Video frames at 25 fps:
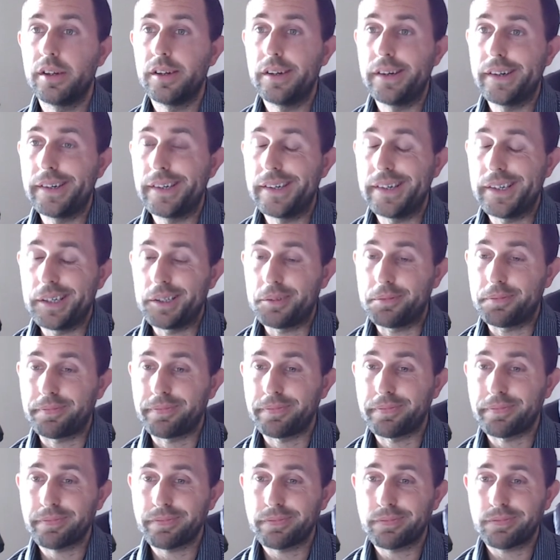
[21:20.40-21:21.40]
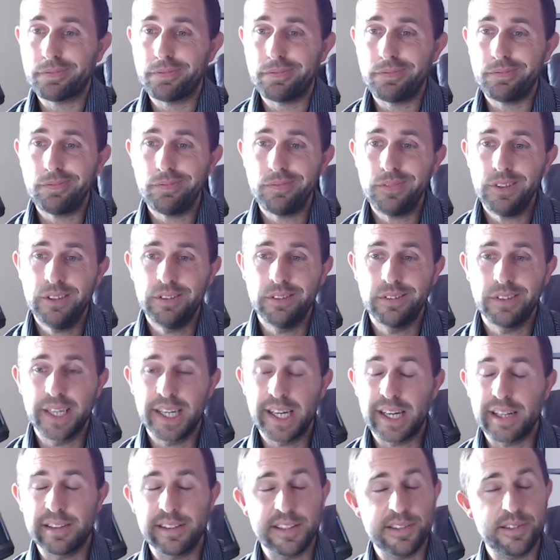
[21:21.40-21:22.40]
Yeah,
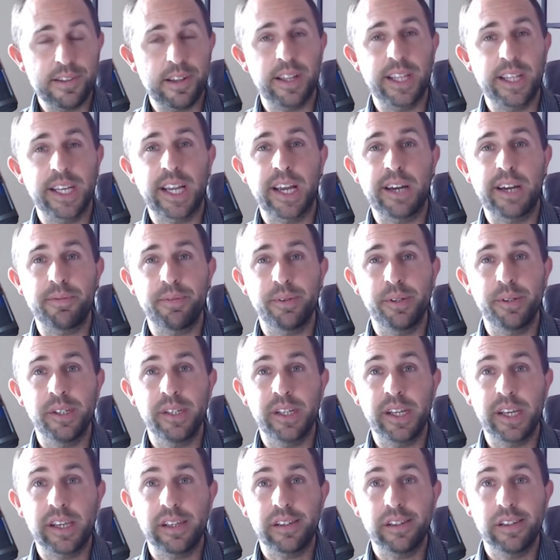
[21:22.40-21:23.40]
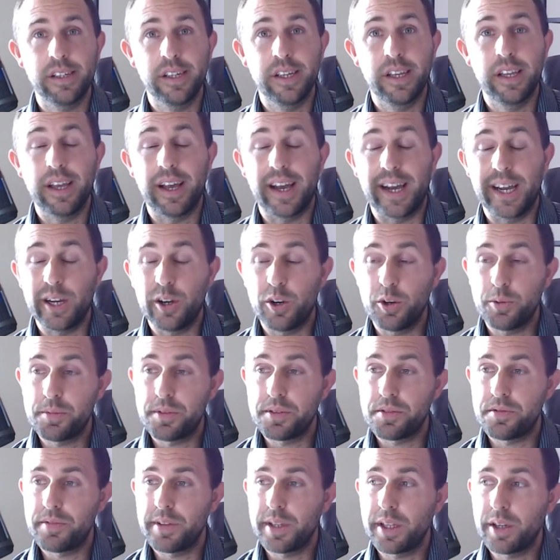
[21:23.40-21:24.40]
that's all I got for you today. I hope
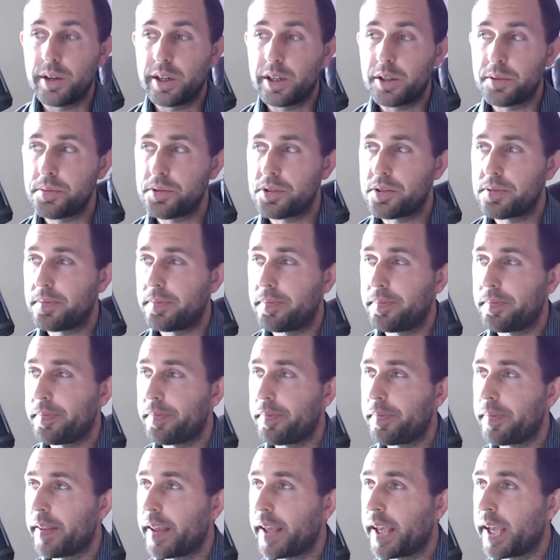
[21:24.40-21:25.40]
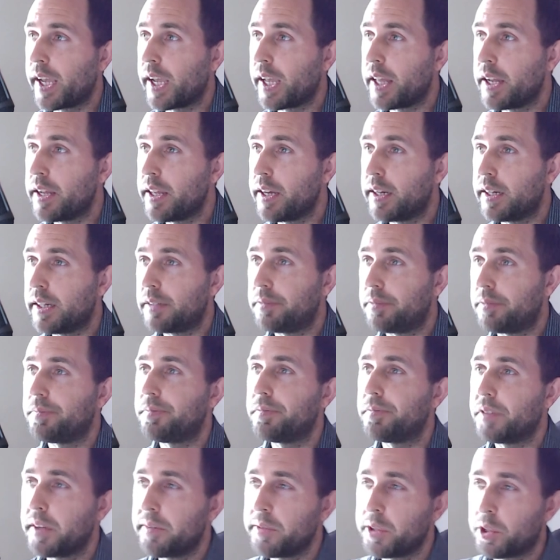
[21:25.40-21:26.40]
this video helps. And
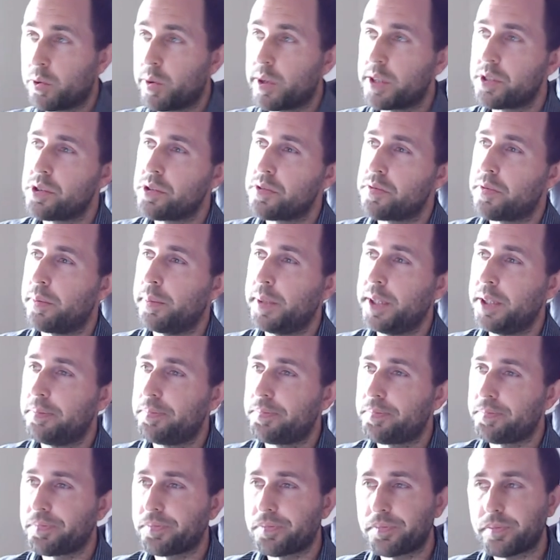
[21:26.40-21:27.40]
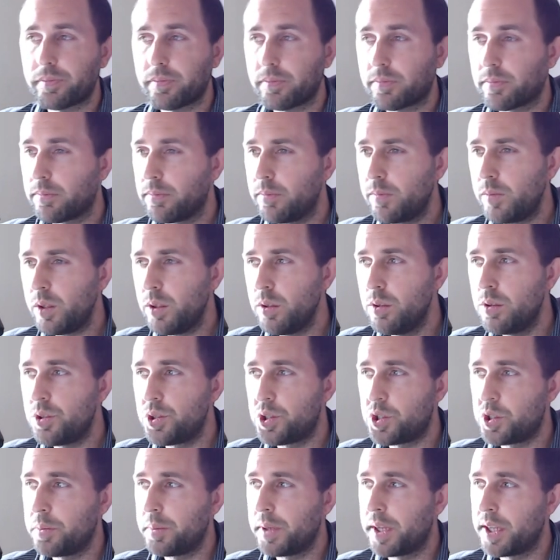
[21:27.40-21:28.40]
if you have any questions for me,
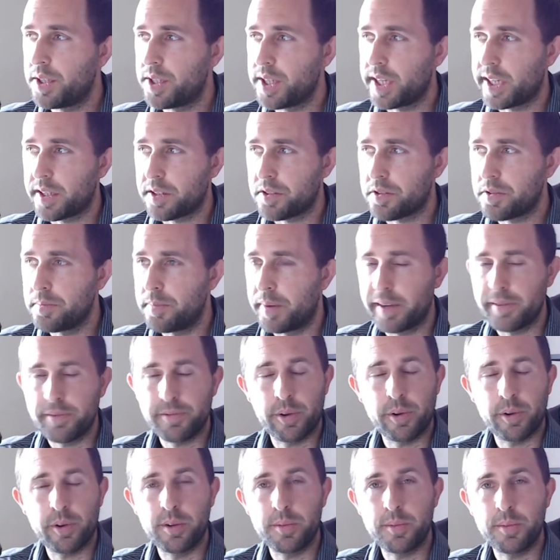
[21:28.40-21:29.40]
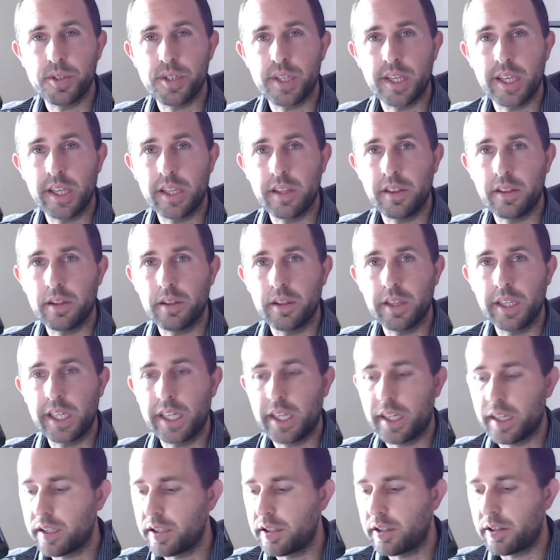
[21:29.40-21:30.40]
shoot me a text. My phone number's in the
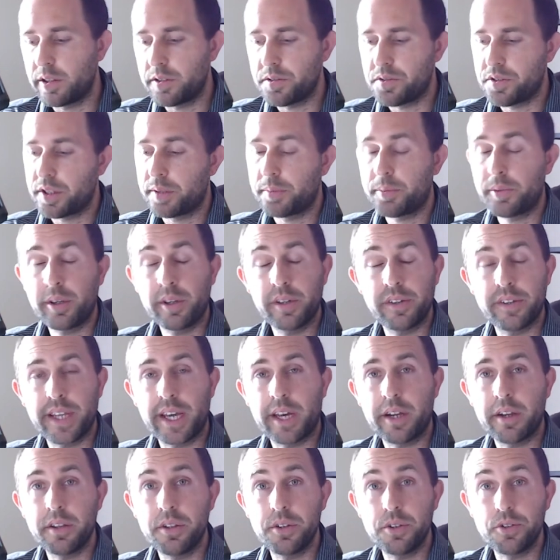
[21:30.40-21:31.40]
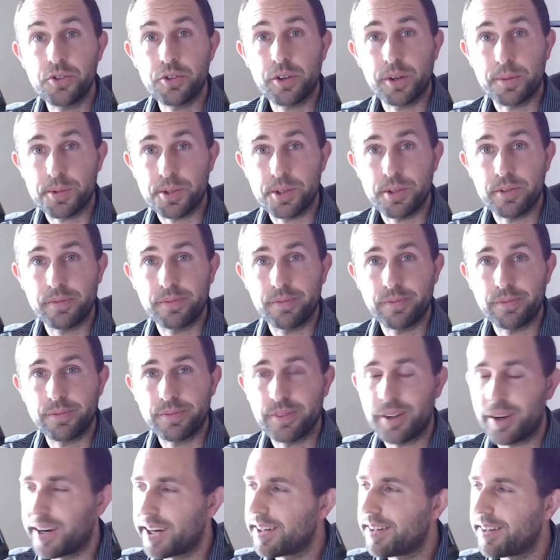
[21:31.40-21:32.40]
link or somewhere down in the description.
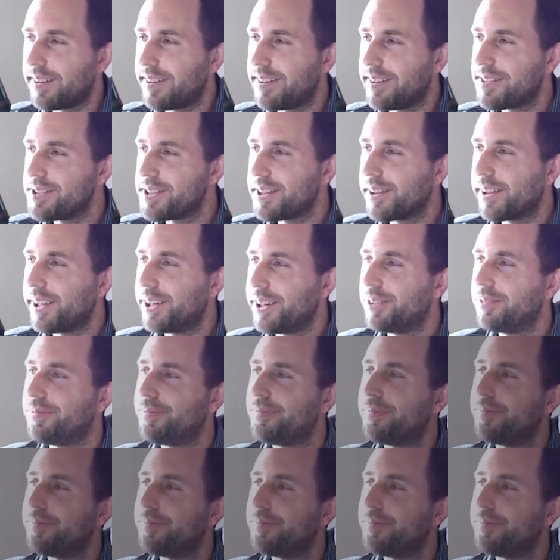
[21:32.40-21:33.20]
All right, see you later.